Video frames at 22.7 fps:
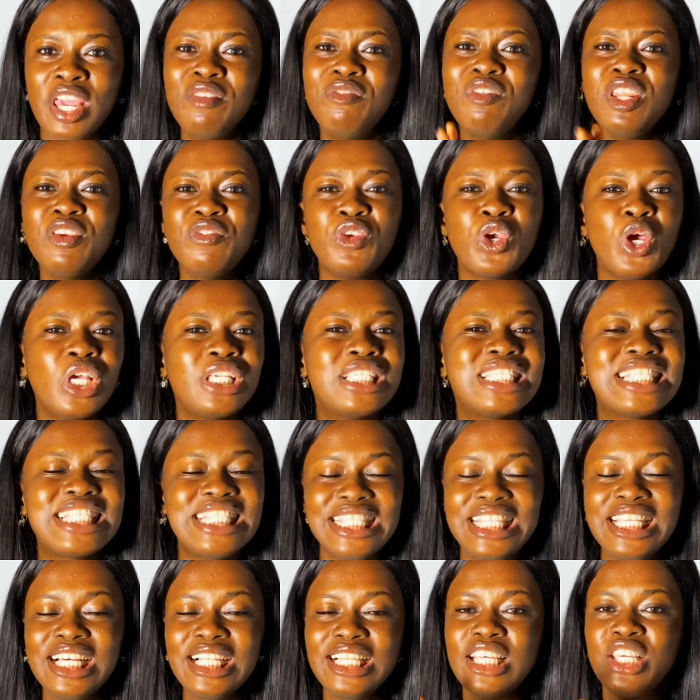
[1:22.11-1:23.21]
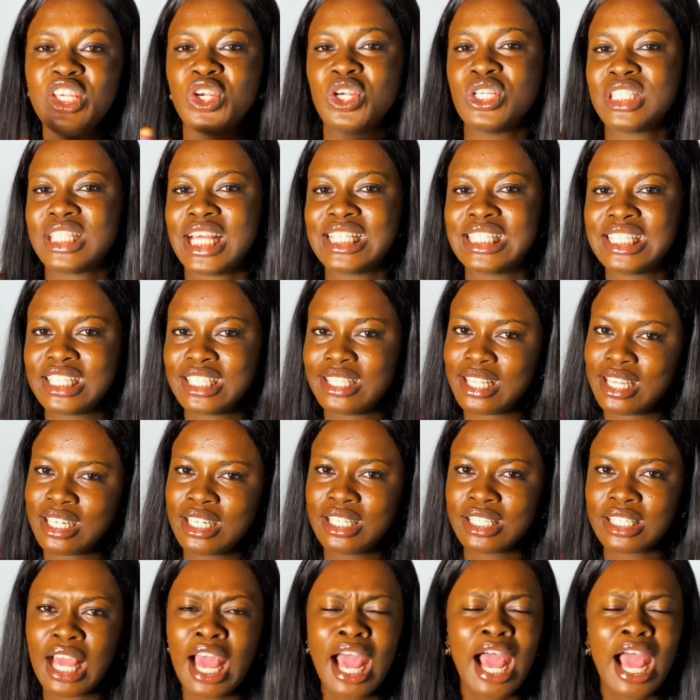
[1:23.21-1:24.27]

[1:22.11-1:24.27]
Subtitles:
even if you're still in your starting stages.